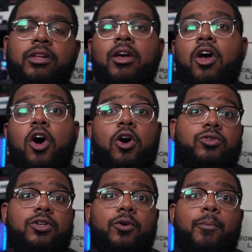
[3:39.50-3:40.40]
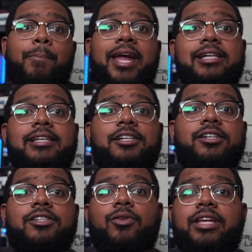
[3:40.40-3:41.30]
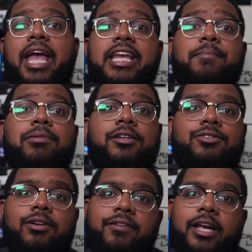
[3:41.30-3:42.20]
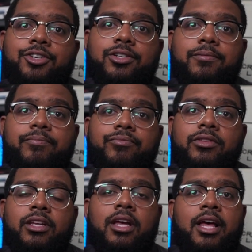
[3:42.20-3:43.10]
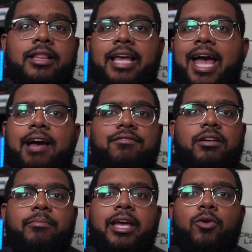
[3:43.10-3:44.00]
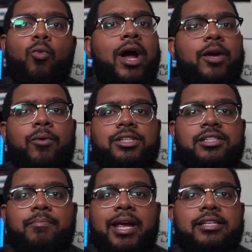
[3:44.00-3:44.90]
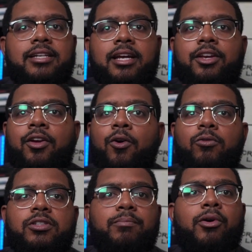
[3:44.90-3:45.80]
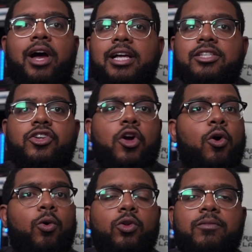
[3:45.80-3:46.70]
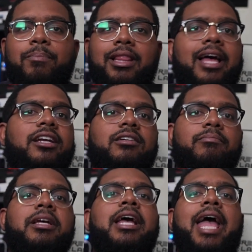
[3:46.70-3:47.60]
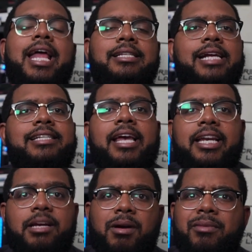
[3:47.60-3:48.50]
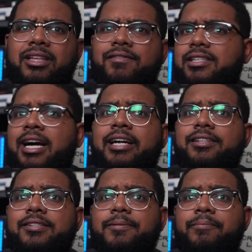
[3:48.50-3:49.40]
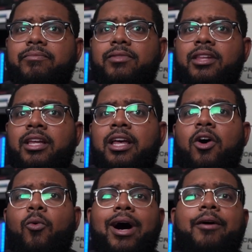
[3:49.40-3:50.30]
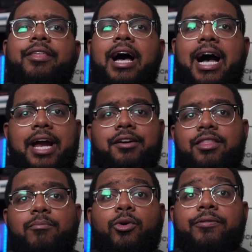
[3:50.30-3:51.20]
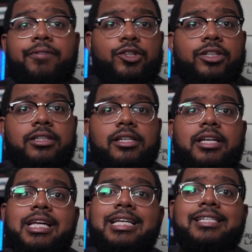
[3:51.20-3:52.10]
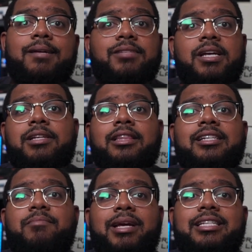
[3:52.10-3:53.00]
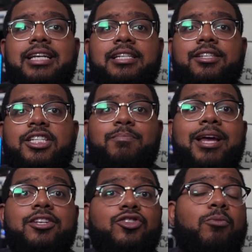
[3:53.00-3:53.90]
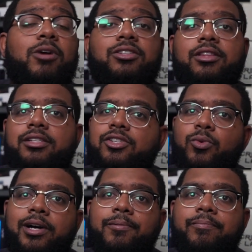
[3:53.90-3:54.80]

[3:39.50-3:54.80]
Also, pay attention to the 80+ certification. They have them in white, which is the basic. You can go to bronze, gold, platinum, and titanium, I believe, is the highest. While the higher, the more efficient, sometimes it doesn't make sense to spend so much on this as well.